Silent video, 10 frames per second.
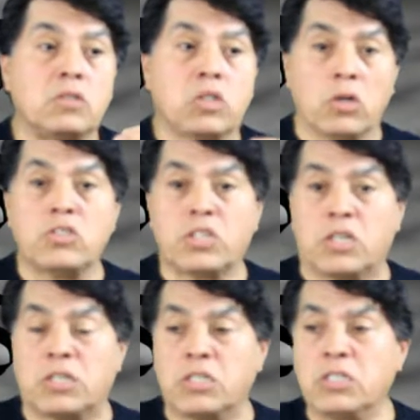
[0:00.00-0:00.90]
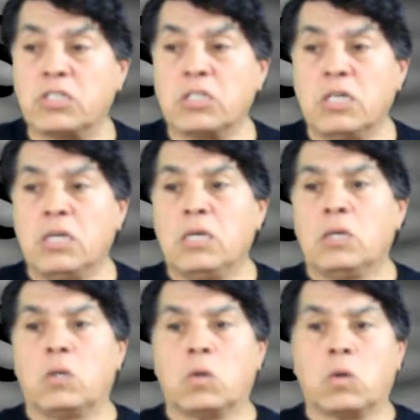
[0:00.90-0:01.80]
ghost hunters
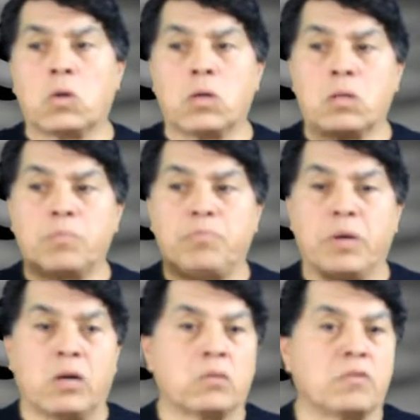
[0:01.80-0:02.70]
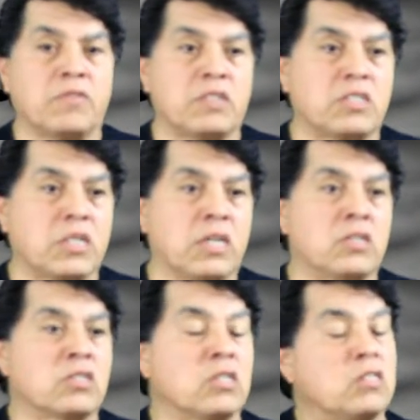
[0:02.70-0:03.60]
or paranormal
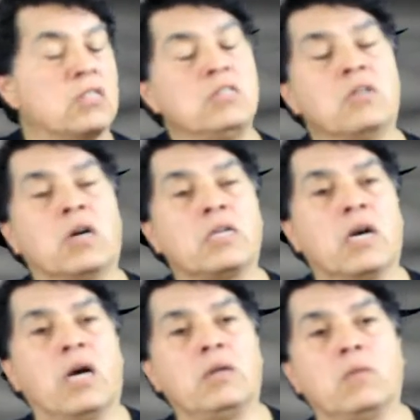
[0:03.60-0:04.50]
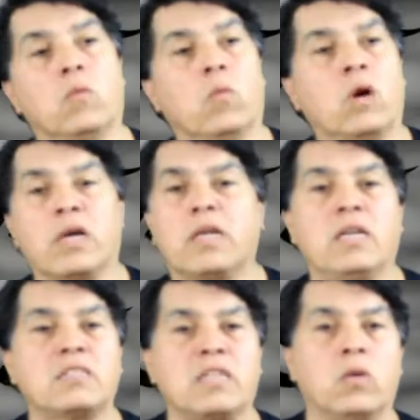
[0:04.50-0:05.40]
investigators, because I
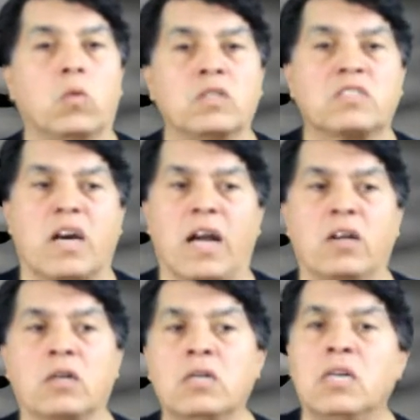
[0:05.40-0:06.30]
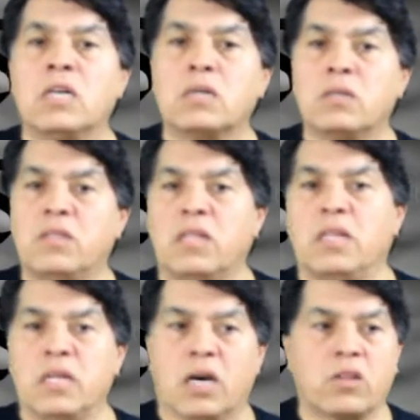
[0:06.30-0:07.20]
can't say one's higher than
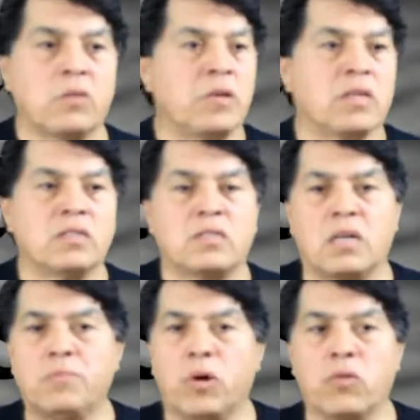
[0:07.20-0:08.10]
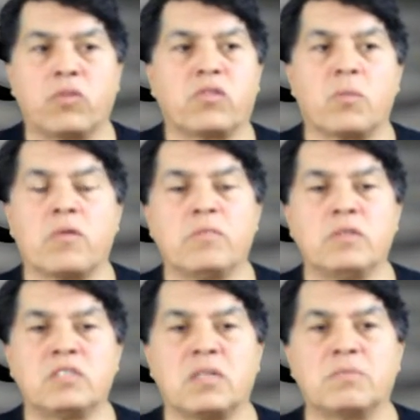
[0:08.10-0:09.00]
the other, because they both, some of
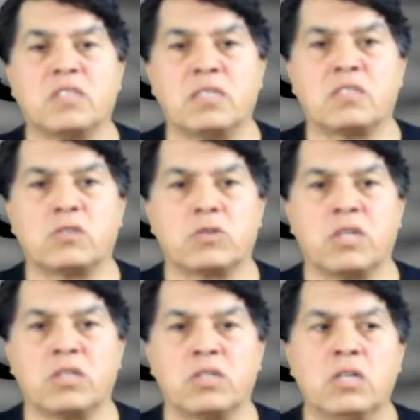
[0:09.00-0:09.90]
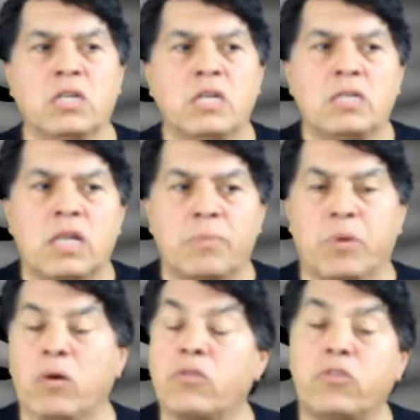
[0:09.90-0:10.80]
them in some senses or another, they
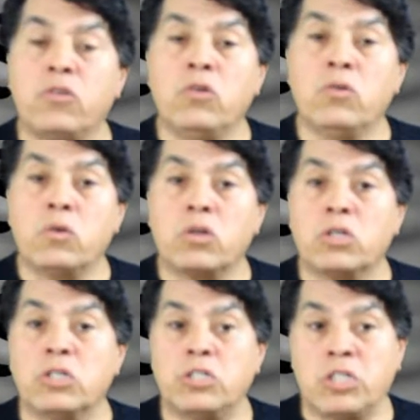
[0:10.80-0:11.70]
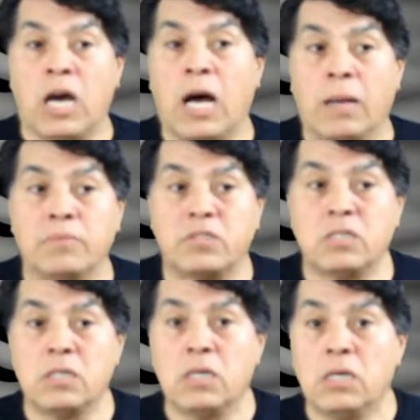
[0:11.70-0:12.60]
both do good jobs.